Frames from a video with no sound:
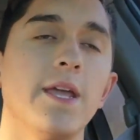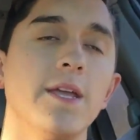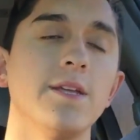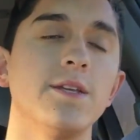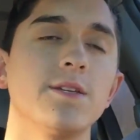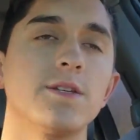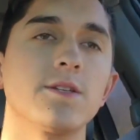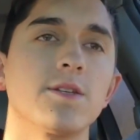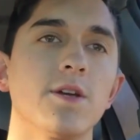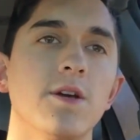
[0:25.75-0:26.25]

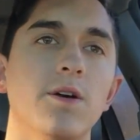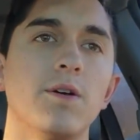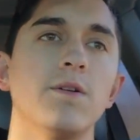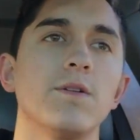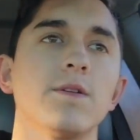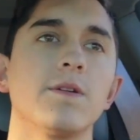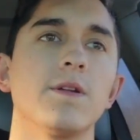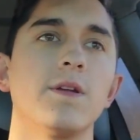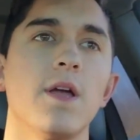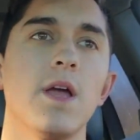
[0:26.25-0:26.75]
So
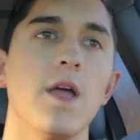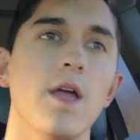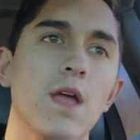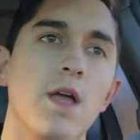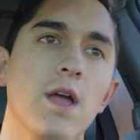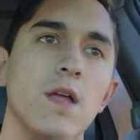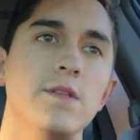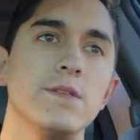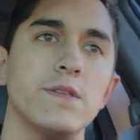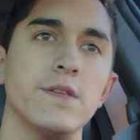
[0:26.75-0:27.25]

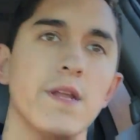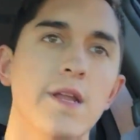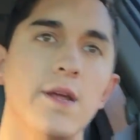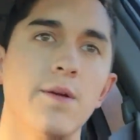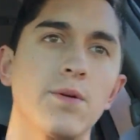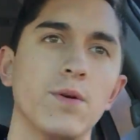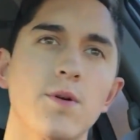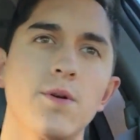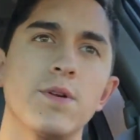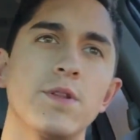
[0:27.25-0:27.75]

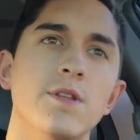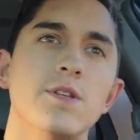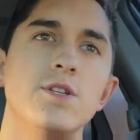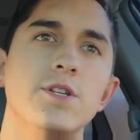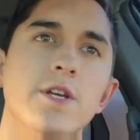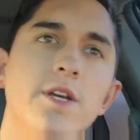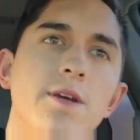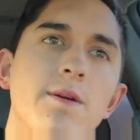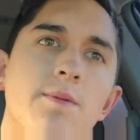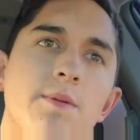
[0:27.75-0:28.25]
today we're going to the
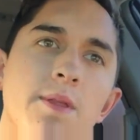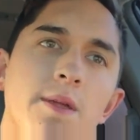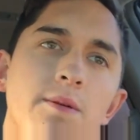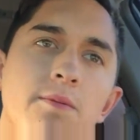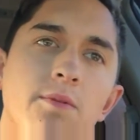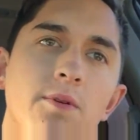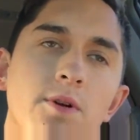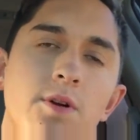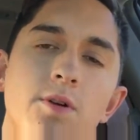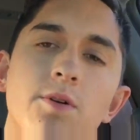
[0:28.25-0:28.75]
gym, and
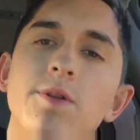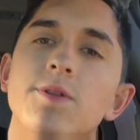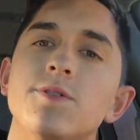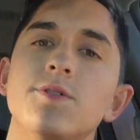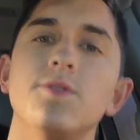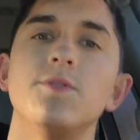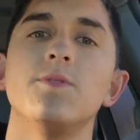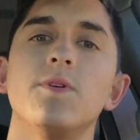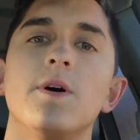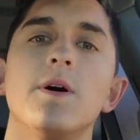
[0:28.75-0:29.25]
then we're going
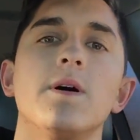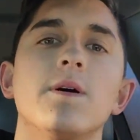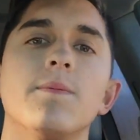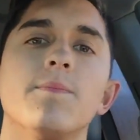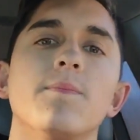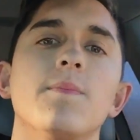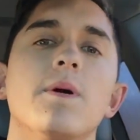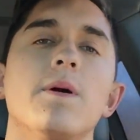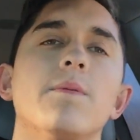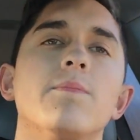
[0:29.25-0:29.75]
to um,